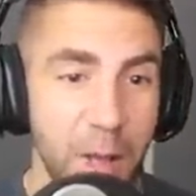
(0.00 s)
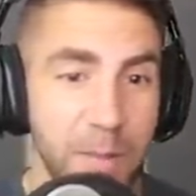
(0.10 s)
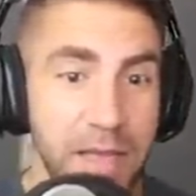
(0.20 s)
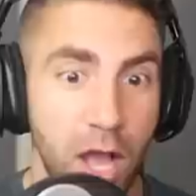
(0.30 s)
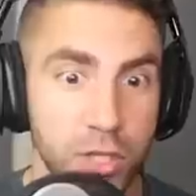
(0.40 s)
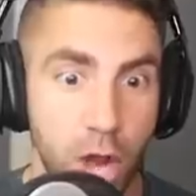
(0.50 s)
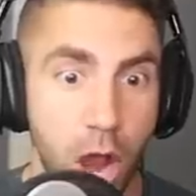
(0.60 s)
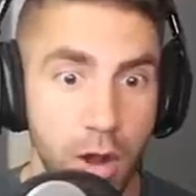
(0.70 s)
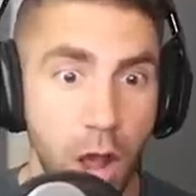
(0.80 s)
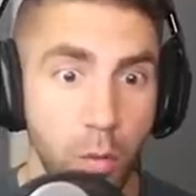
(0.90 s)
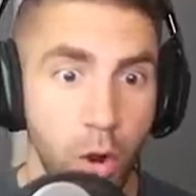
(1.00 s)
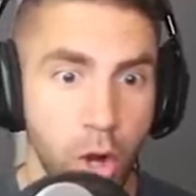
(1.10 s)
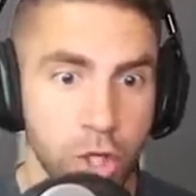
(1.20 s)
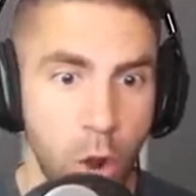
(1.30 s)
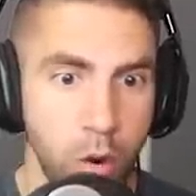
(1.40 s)
because, oh no,
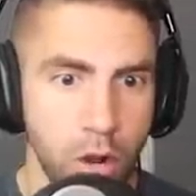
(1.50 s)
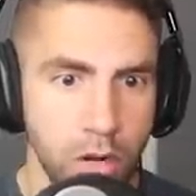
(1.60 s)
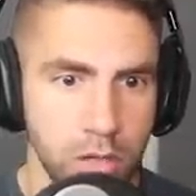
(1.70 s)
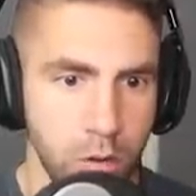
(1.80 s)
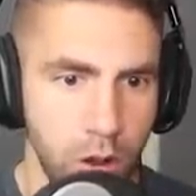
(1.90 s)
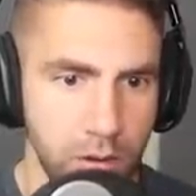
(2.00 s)
no, no.